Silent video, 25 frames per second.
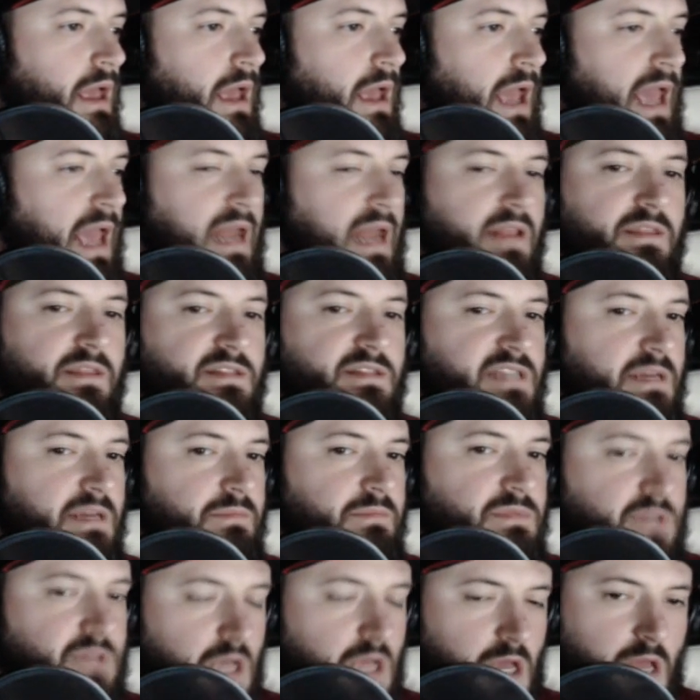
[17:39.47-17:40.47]
And at the
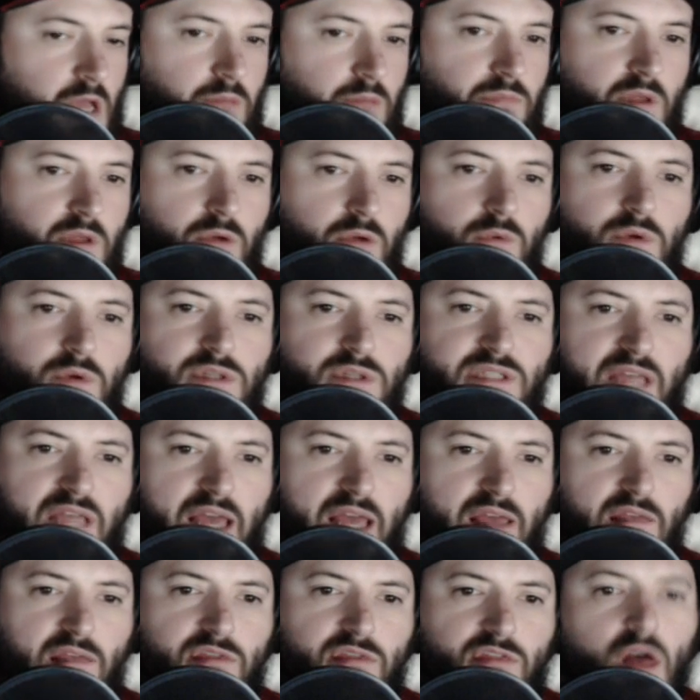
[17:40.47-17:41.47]
same time, there was
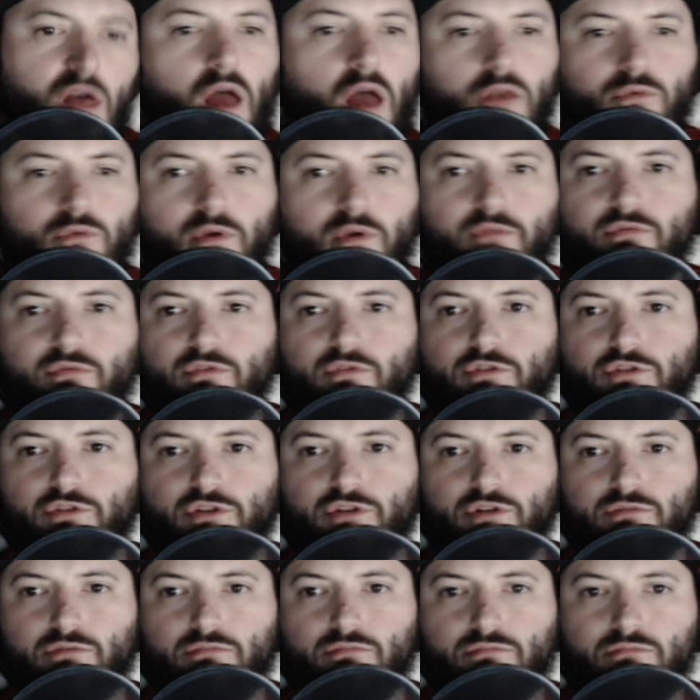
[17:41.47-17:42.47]
a thought
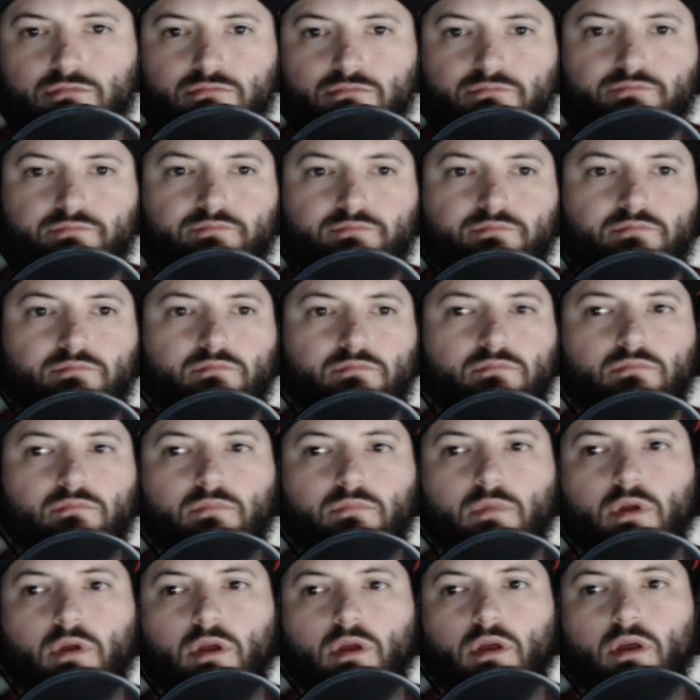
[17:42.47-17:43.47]
revolution.
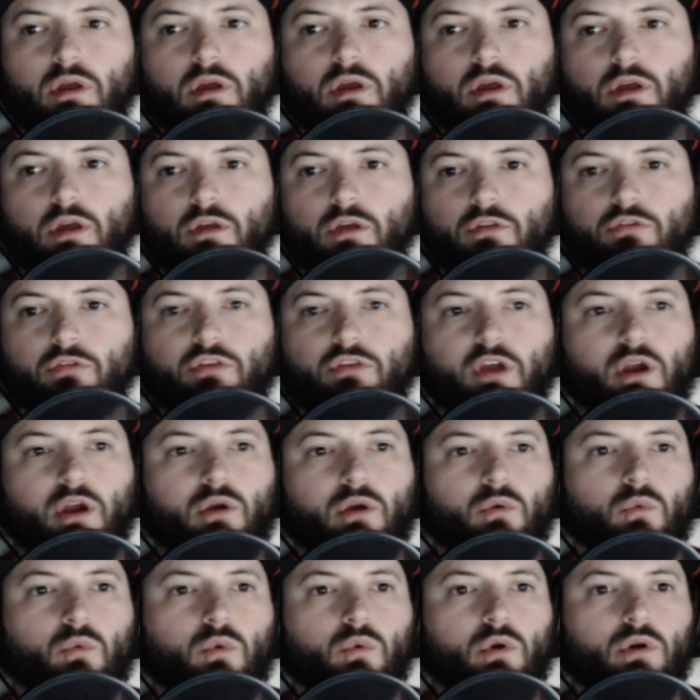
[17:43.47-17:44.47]

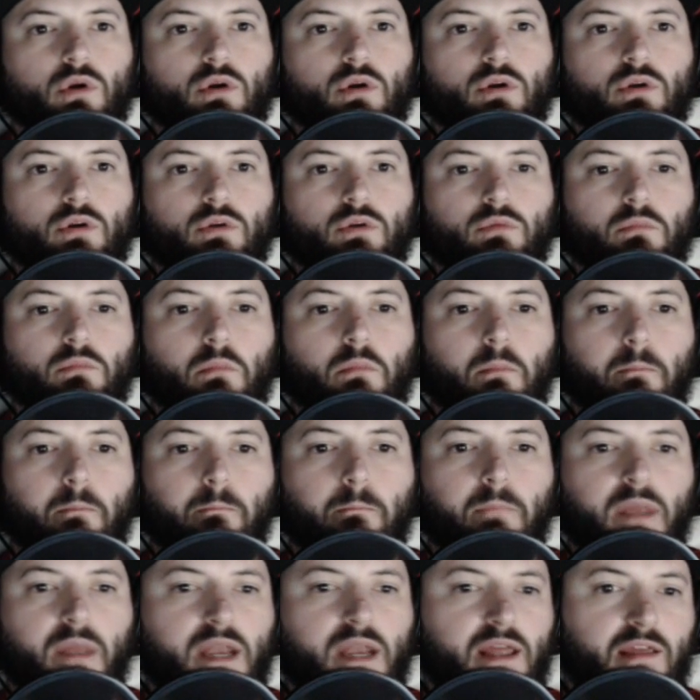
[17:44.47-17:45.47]
There were
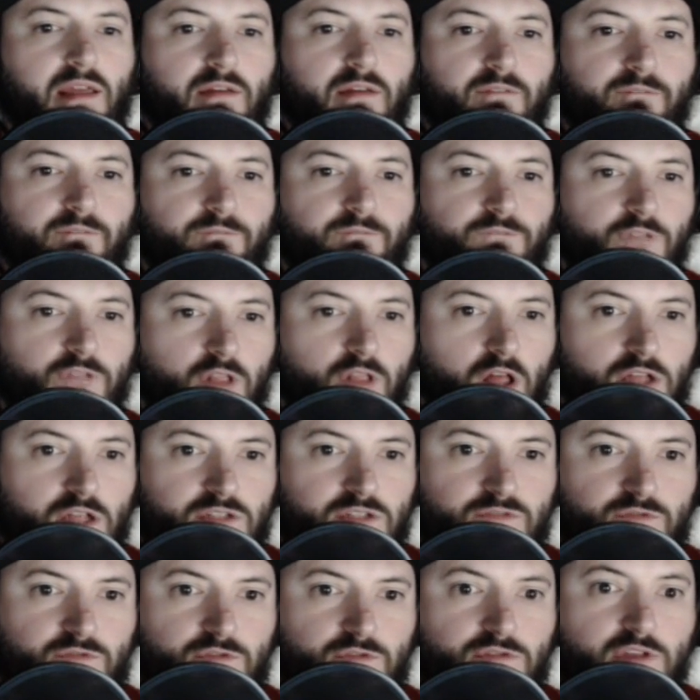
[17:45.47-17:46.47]
many
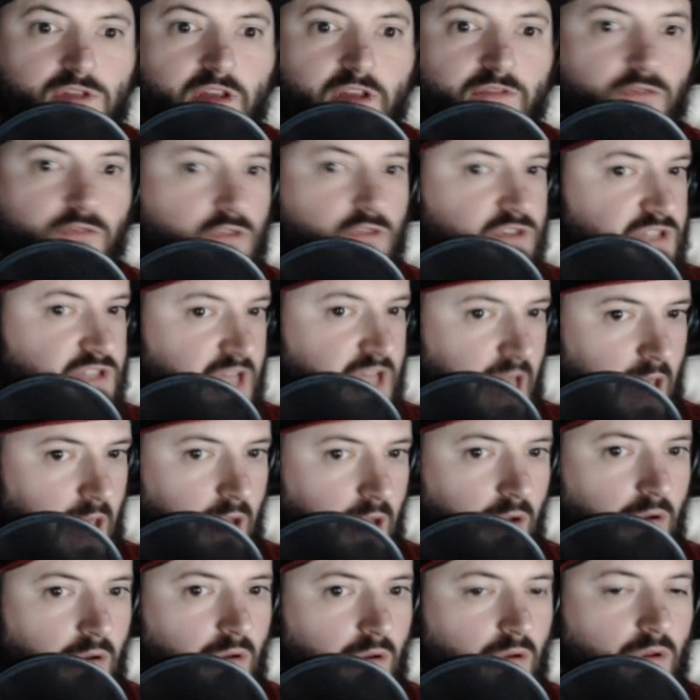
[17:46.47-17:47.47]
philosophers like
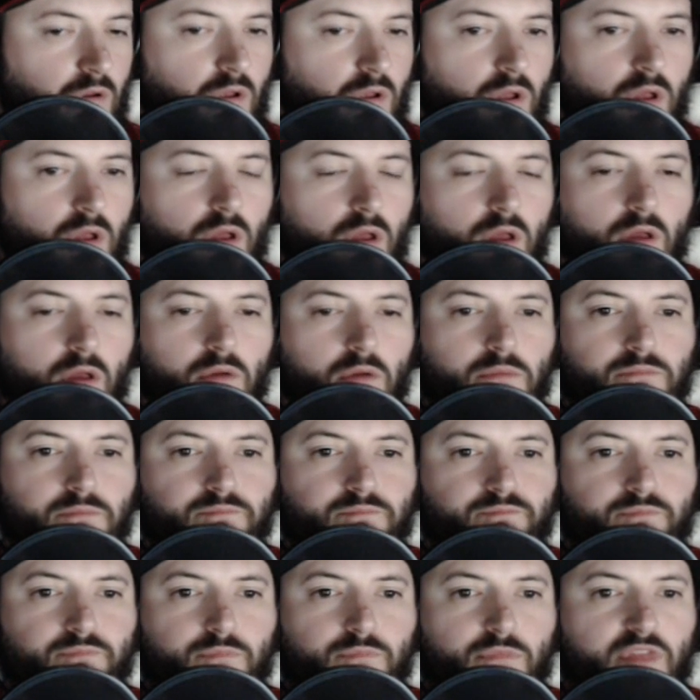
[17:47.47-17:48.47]
Voltaire
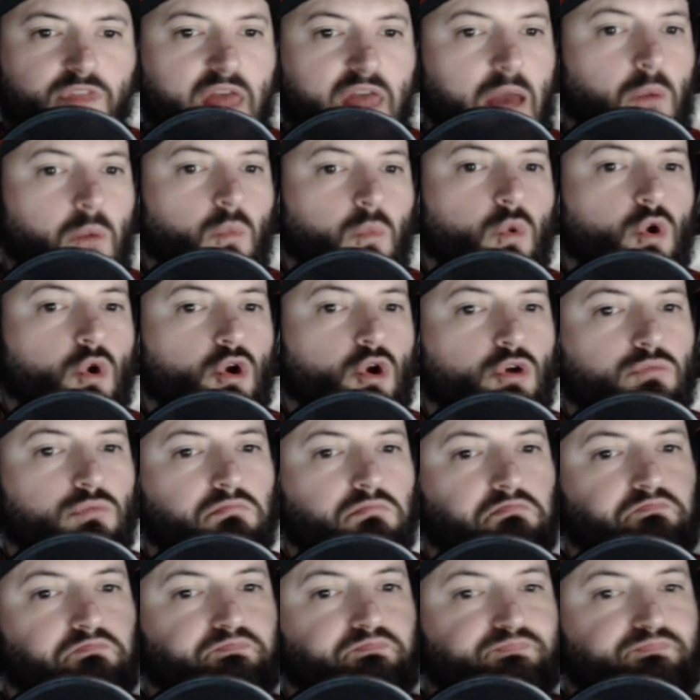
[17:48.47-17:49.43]
that were